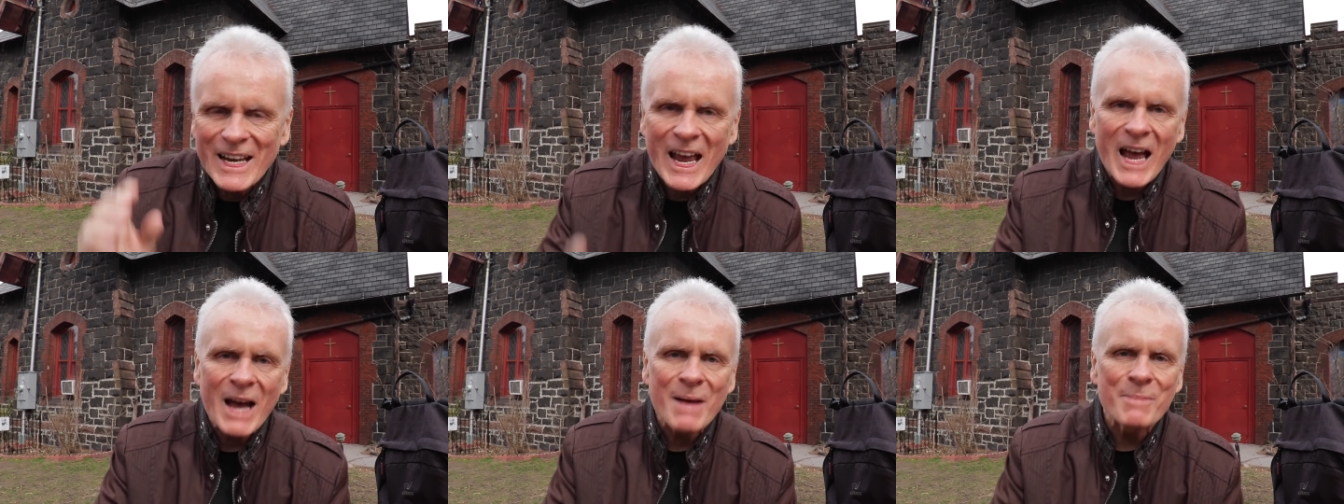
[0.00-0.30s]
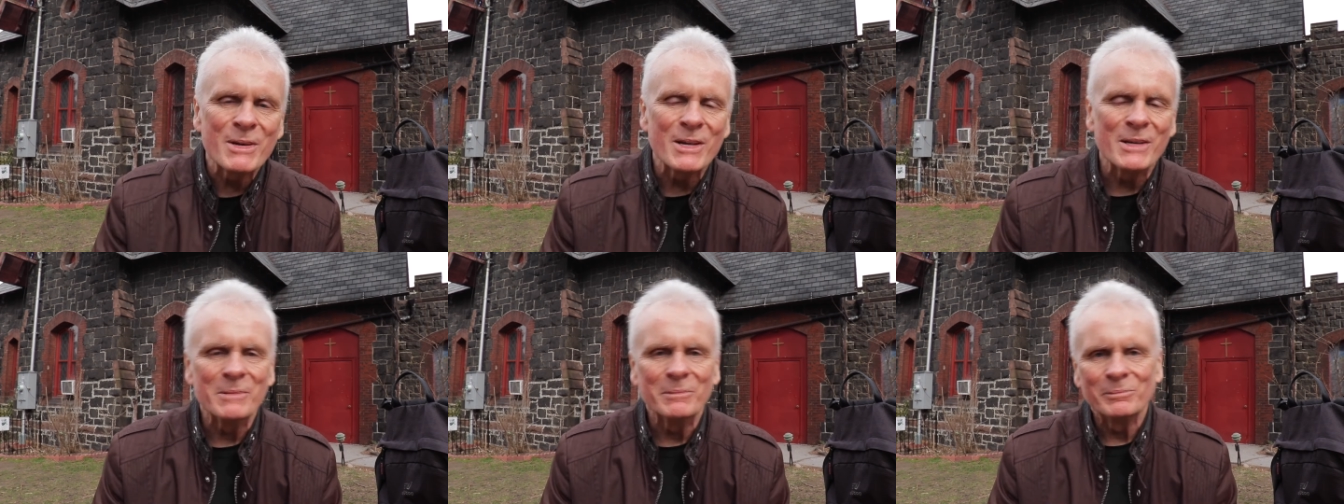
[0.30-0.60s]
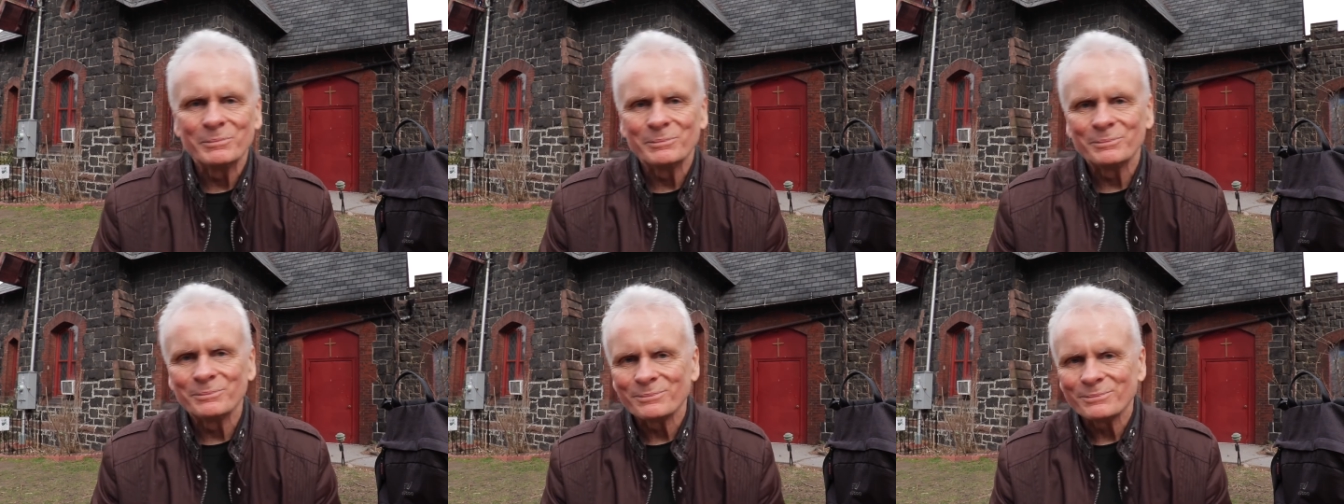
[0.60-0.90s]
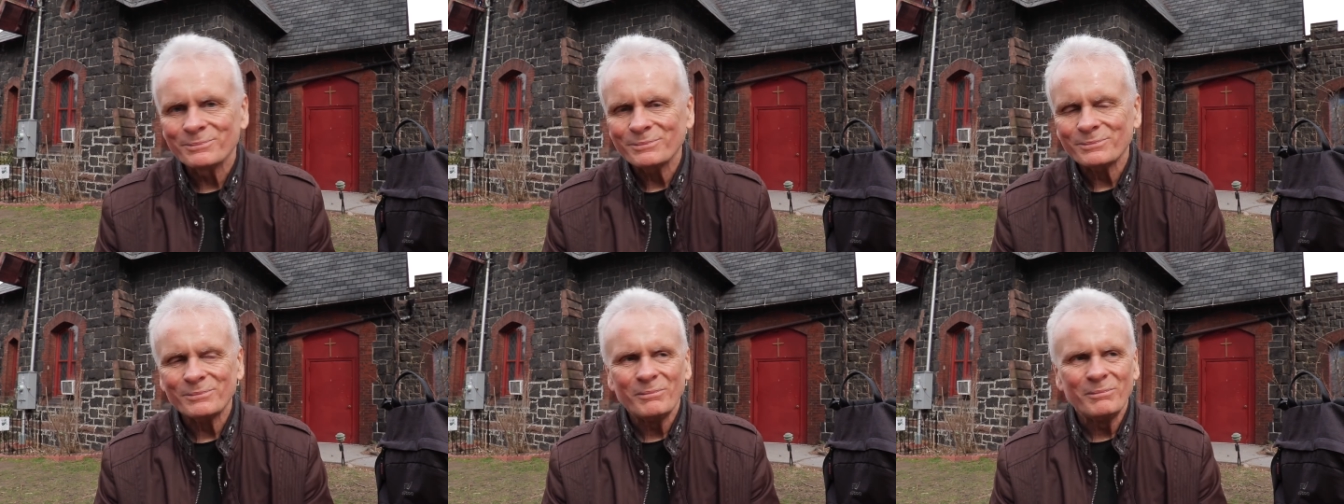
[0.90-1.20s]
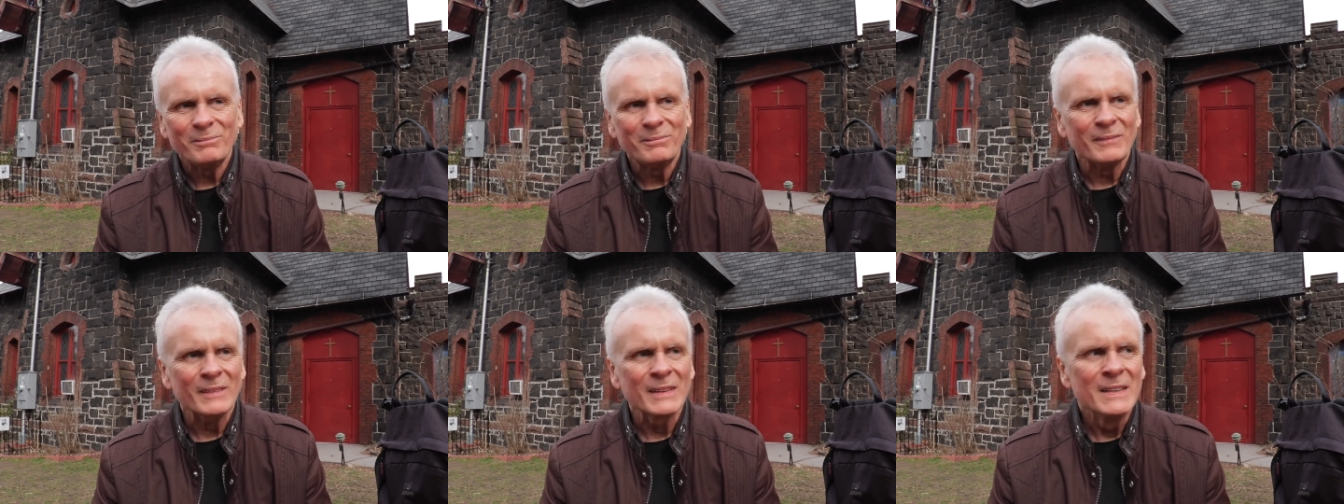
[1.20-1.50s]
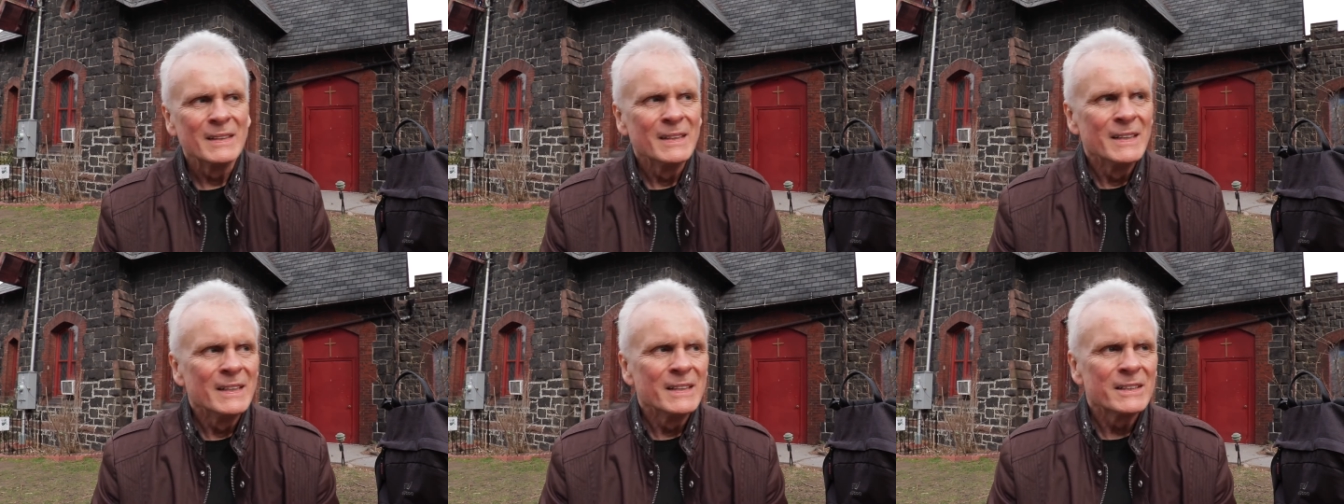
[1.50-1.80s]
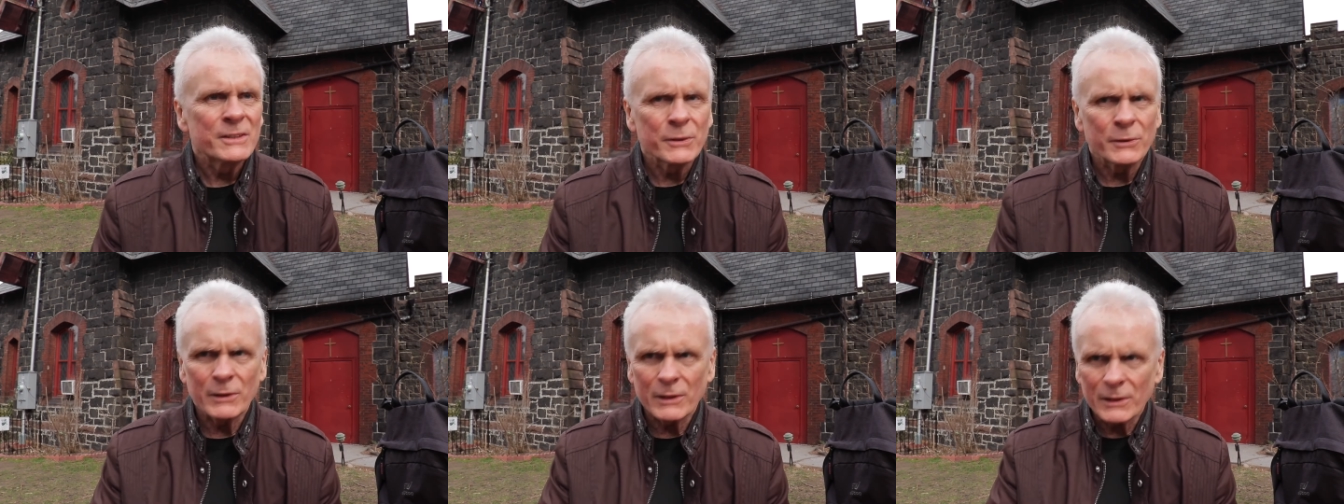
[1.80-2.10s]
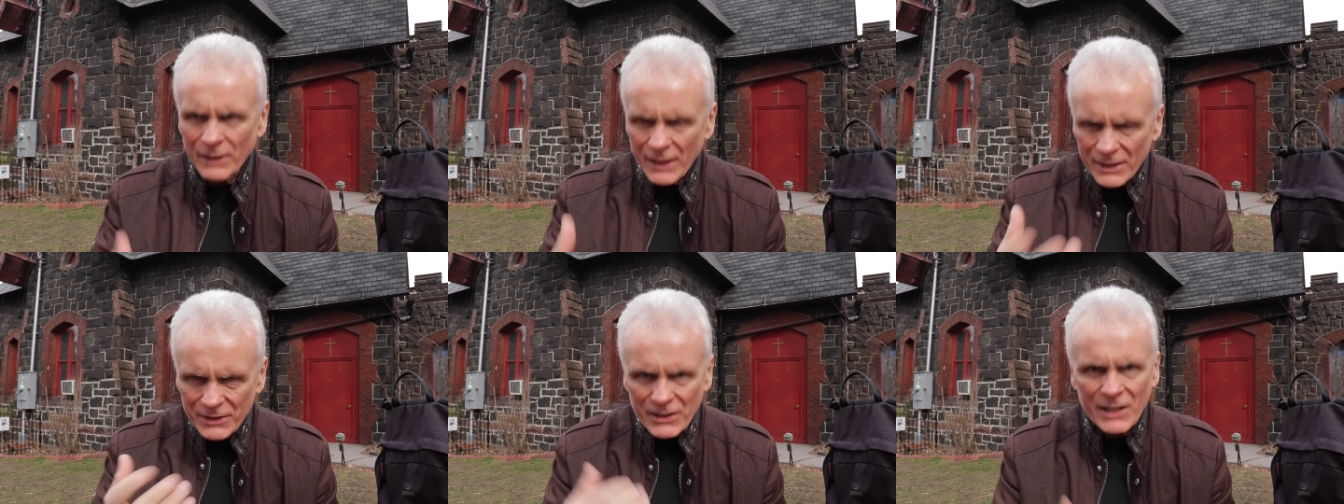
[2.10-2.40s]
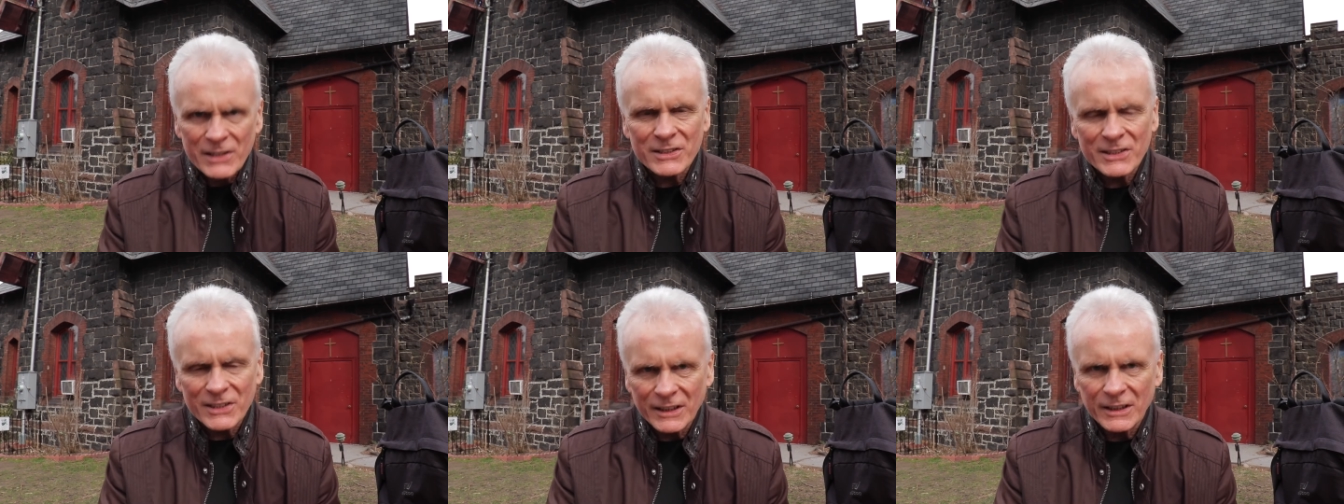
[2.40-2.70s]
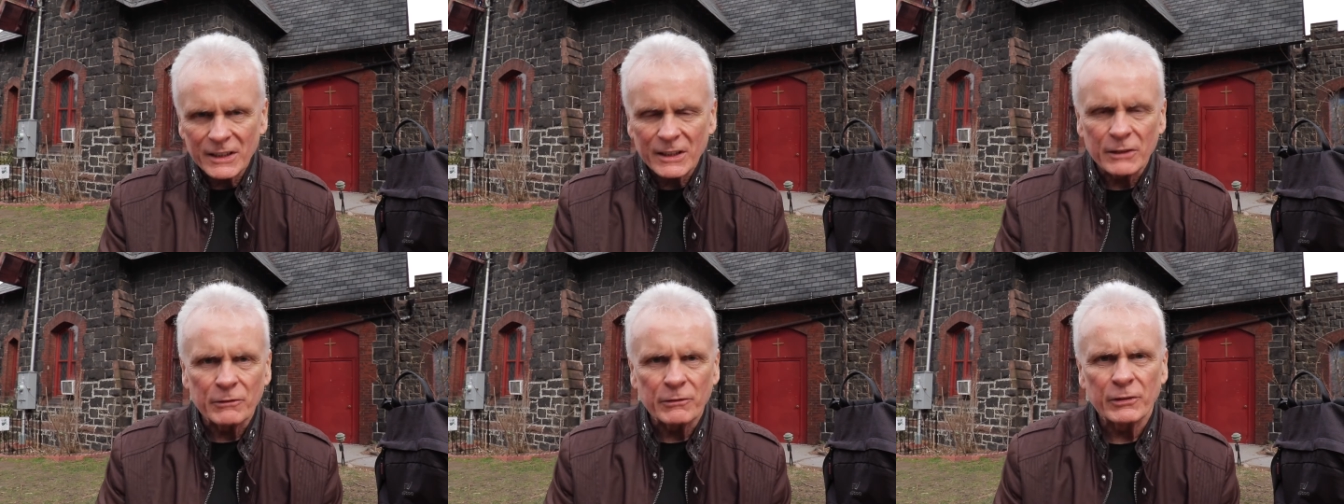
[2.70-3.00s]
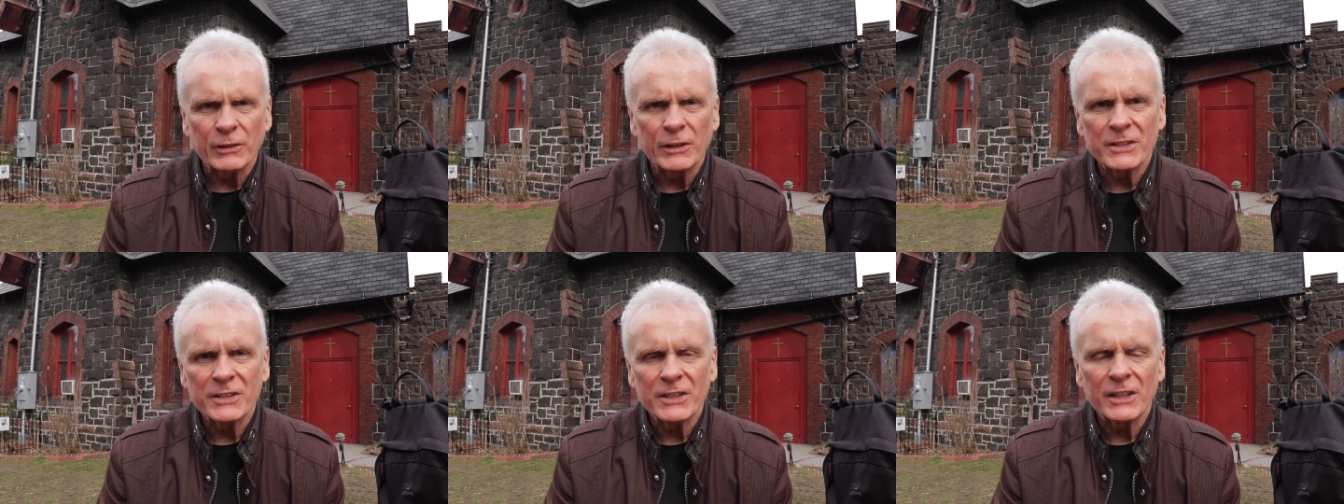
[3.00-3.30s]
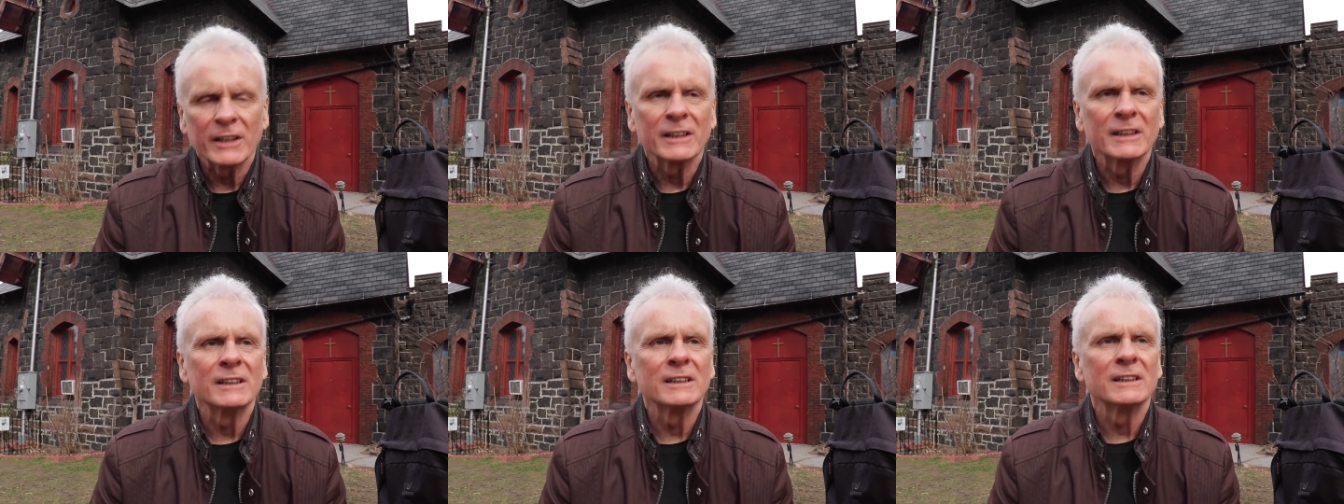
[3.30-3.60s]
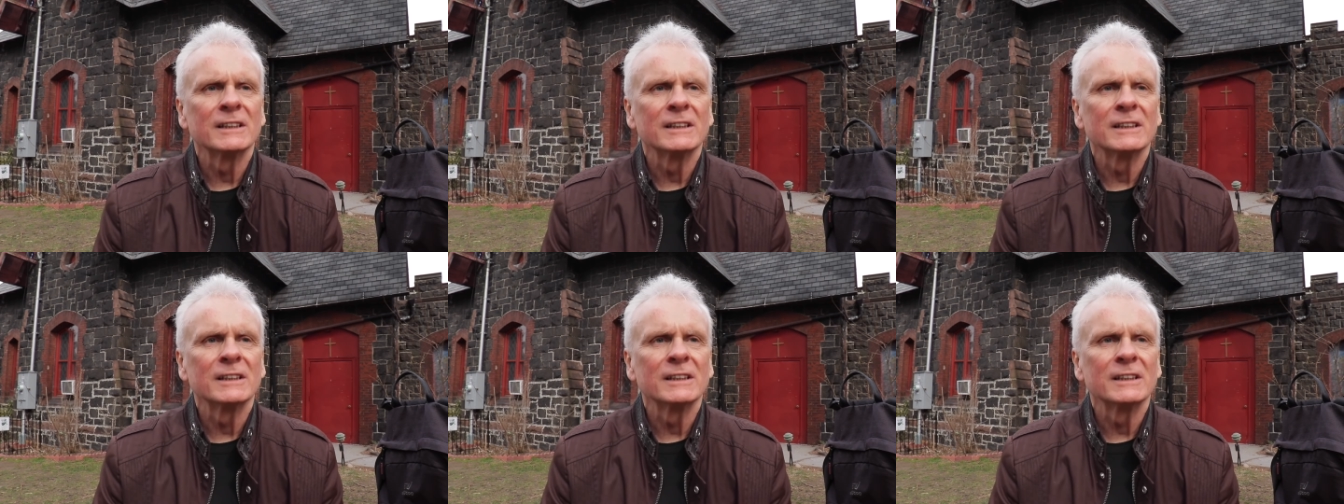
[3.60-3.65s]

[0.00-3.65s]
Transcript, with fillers: happen. To let that sink in for a second.